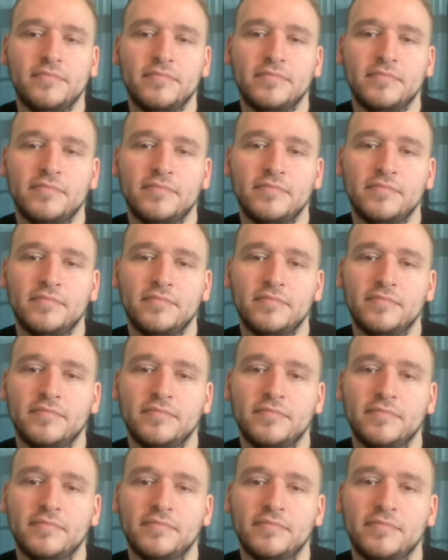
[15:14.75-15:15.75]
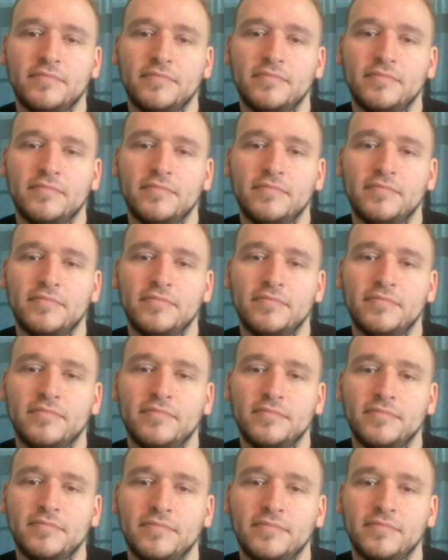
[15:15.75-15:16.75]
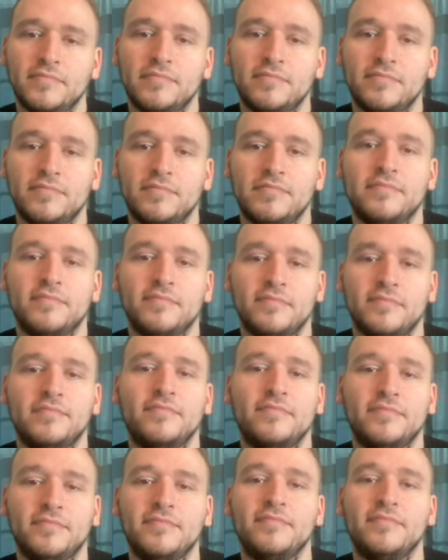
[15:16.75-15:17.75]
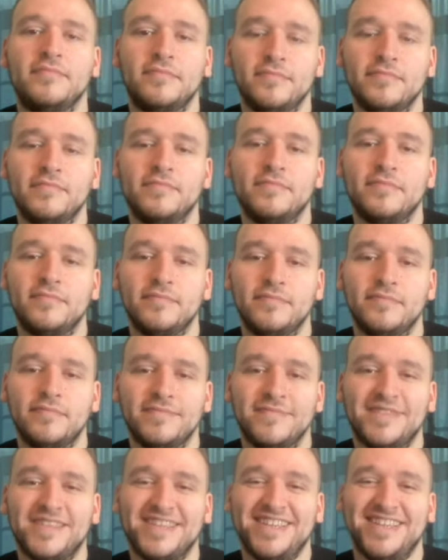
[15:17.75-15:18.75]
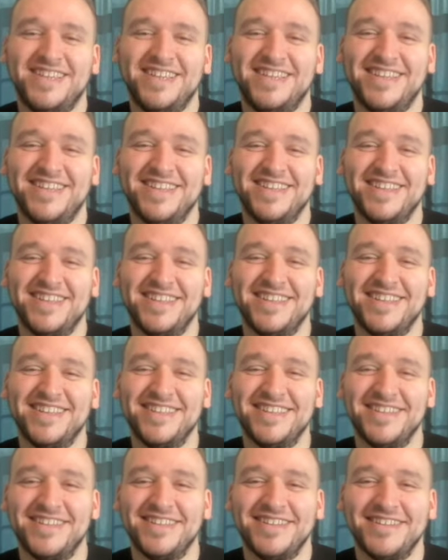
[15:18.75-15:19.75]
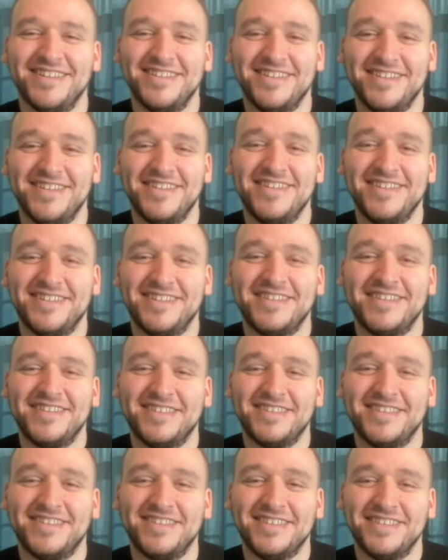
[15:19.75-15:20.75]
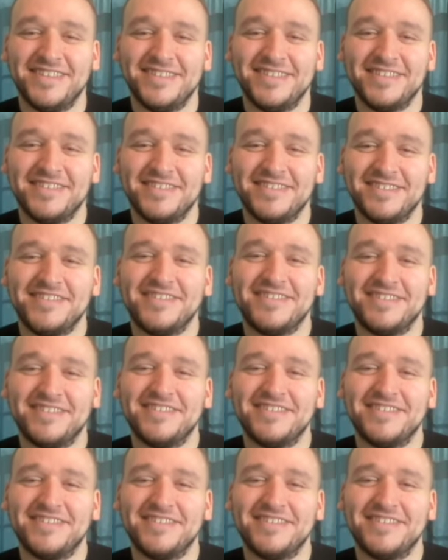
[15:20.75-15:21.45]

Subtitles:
(not speaking)